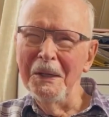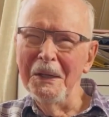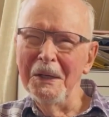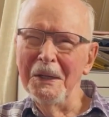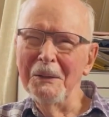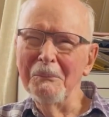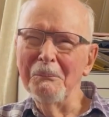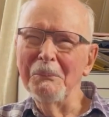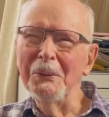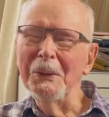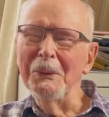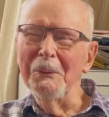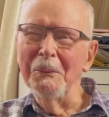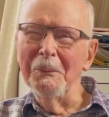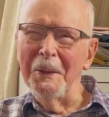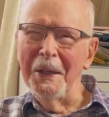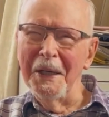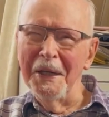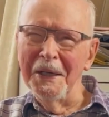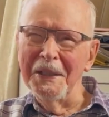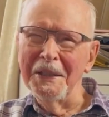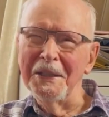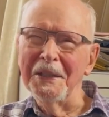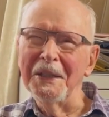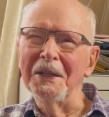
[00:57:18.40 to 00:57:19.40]

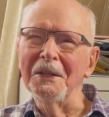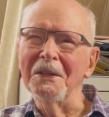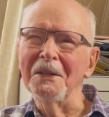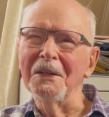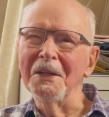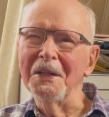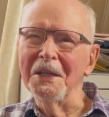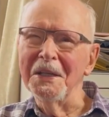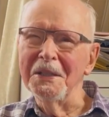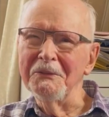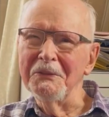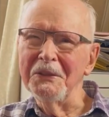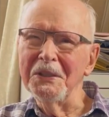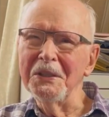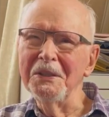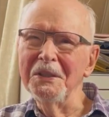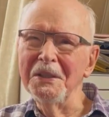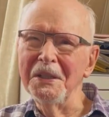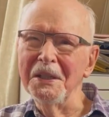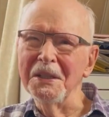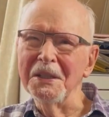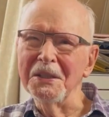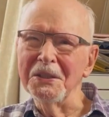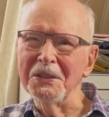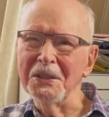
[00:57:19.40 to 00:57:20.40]
Permeate our lives.
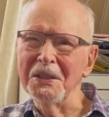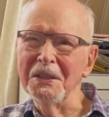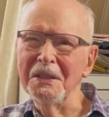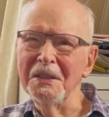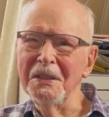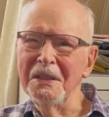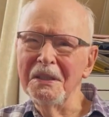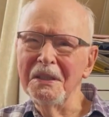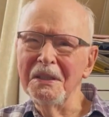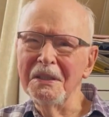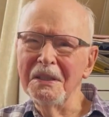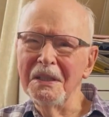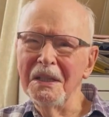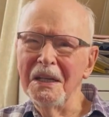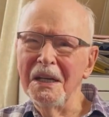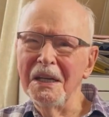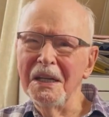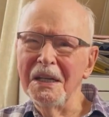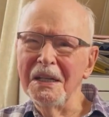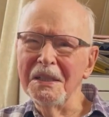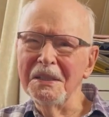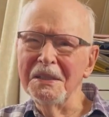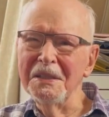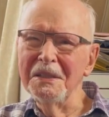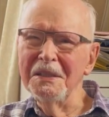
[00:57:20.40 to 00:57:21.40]
Yes,
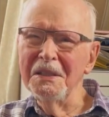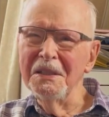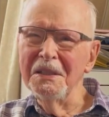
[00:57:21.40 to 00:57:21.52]
and